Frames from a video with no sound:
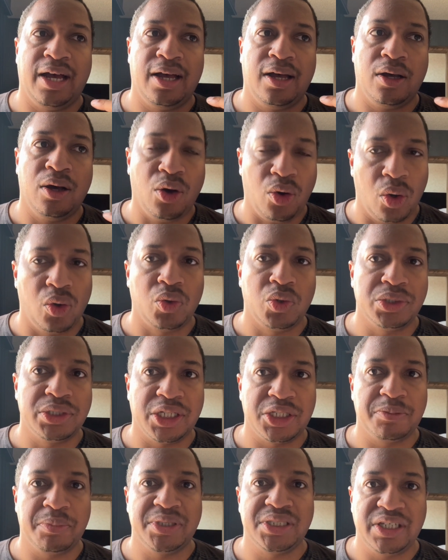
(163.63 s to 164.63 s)
hold a
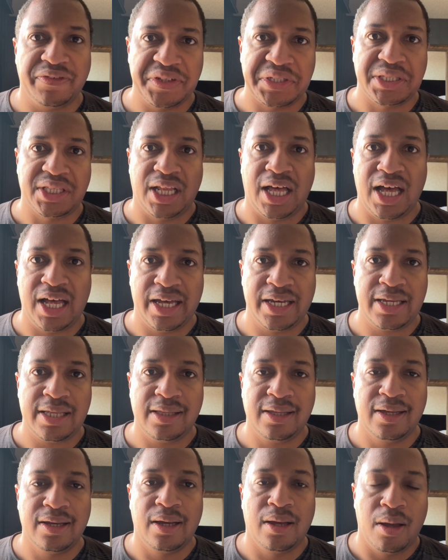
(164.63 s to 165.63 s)
specific
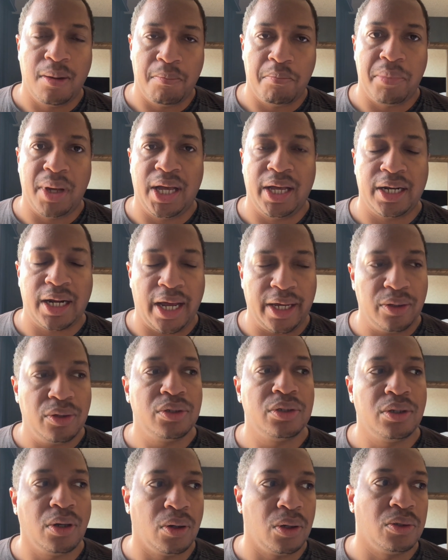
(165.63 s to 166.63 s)
line, but I
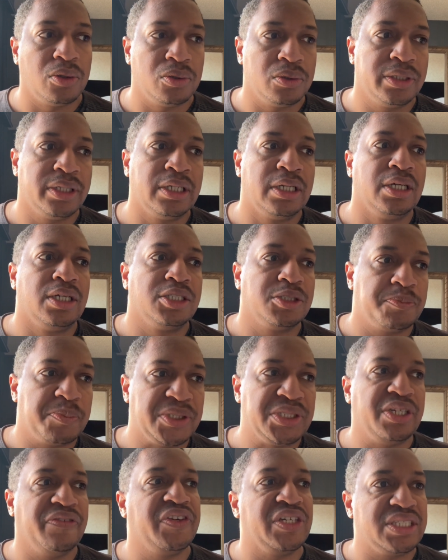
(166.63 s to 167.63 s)
could hold
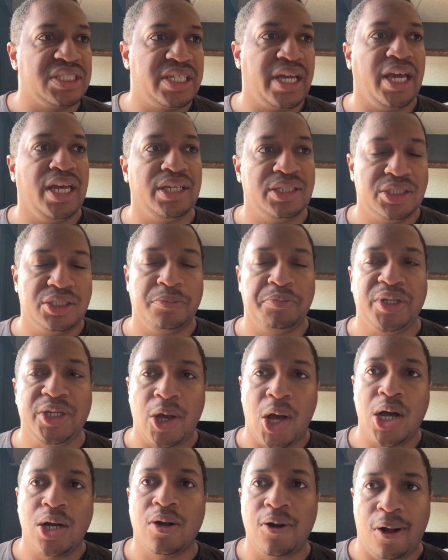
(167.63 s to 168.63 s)
specific days to be
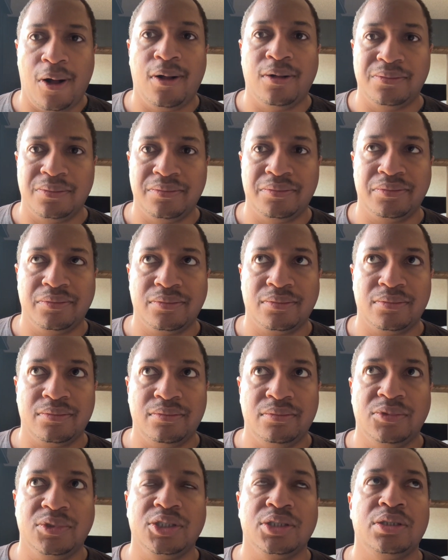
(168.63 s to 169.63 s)
on call.
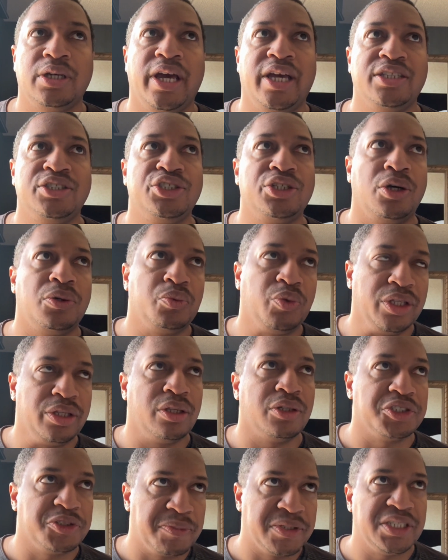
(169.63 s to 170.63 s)
And so with
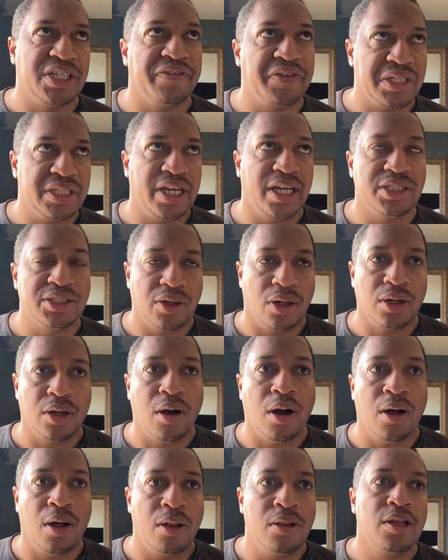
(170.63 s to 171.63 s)
those specific days on
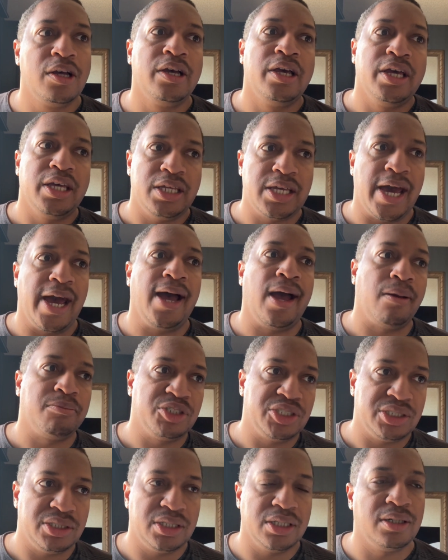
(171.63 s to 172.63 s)
call, yeah, I'm
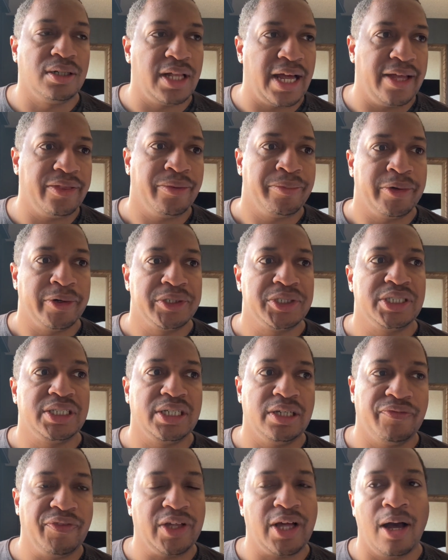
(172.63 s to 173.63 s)
still at the mercy
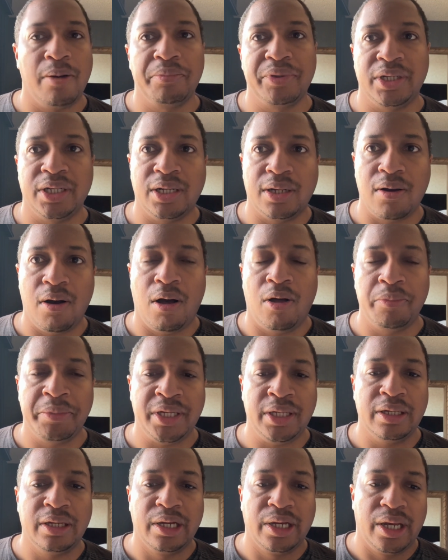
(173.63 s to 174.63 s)
of the company to call
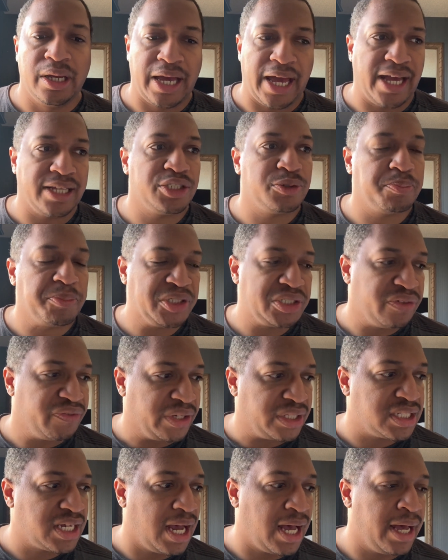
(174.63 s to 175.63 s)
me at
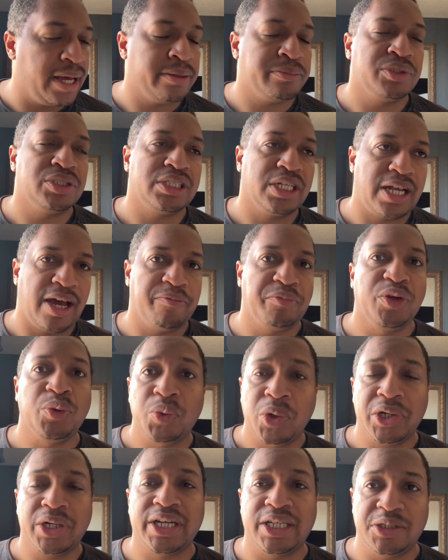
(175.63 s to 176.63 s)
specific times and have me
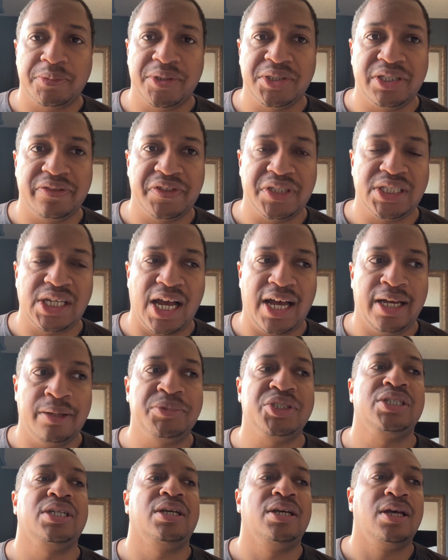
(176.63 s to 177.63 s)
work at specific times.